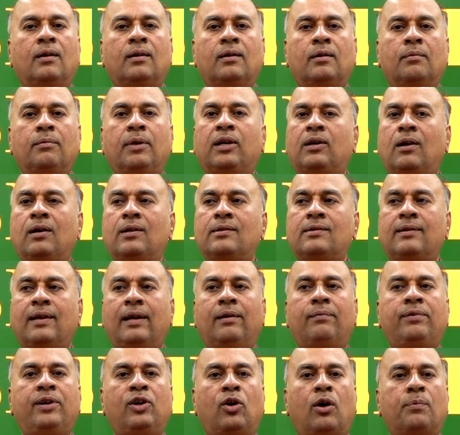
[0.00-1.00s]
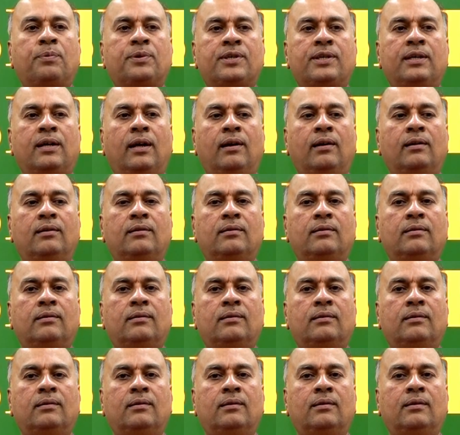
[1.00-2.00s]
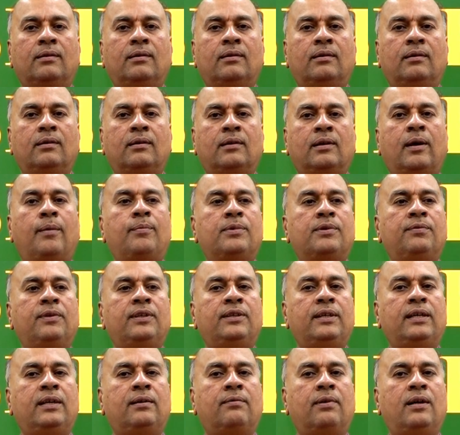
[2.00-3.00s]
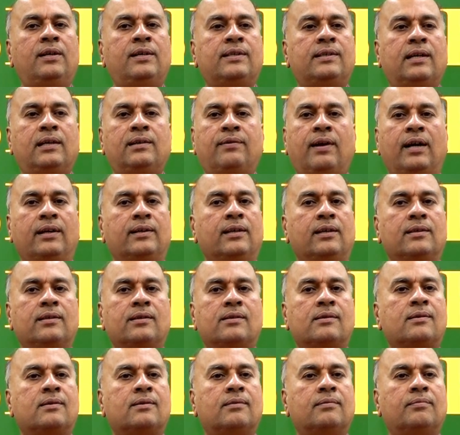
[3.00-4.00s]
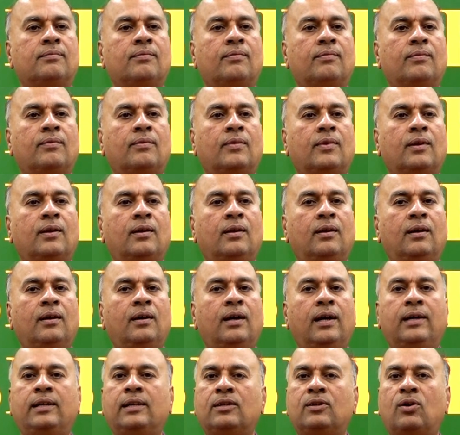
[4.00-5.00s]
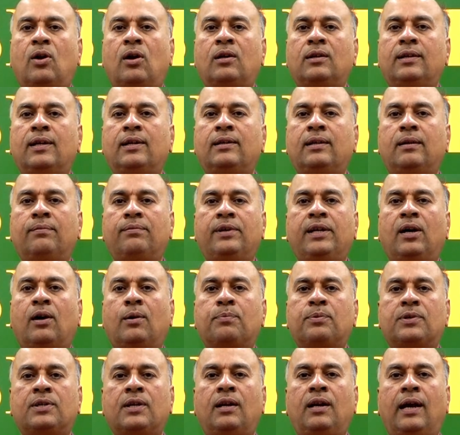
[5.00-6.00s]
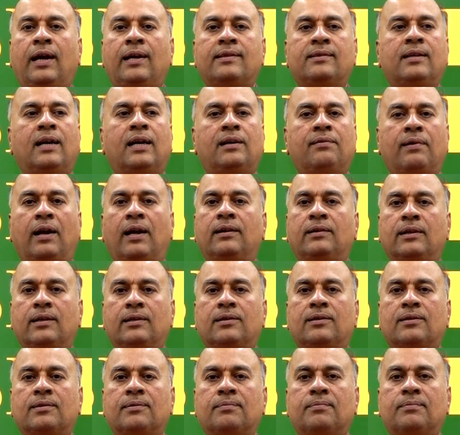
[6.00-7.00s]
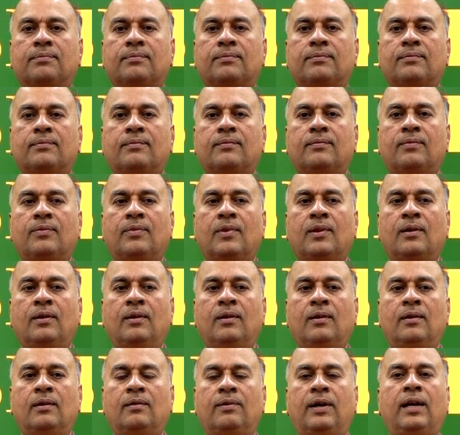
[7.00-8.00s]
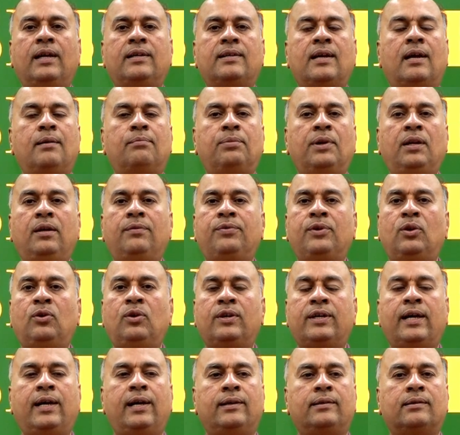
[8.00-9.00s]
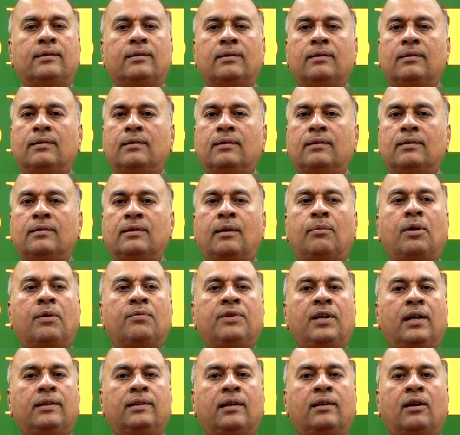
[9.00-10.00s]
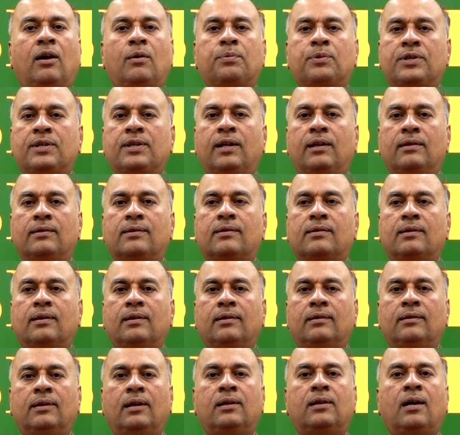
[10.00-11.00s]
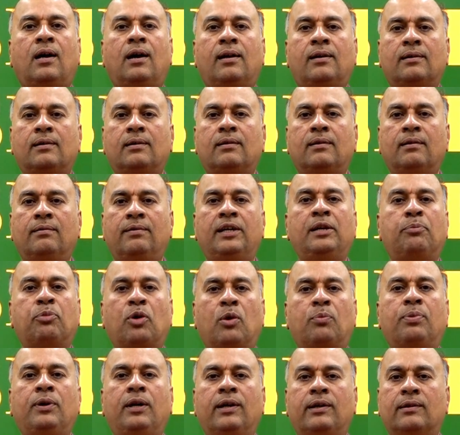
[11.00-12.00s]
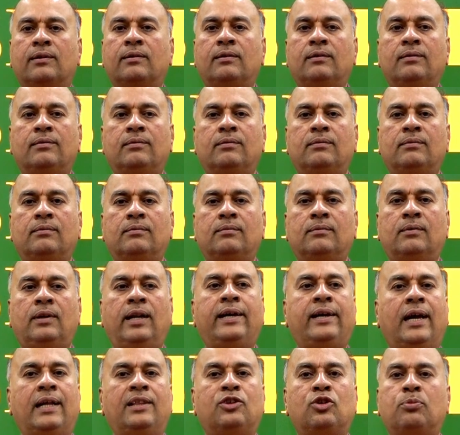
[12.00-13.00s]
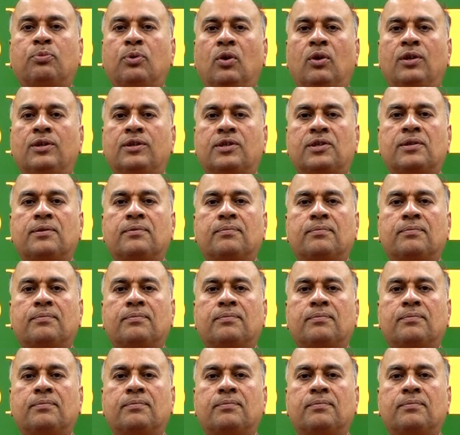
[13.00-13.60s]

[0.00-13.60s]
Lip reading: Because every optional comes with equal disadvantages. It is not that every optional has the advantage. For example, if you look at some of the other optionals that are very popular, like anthropology.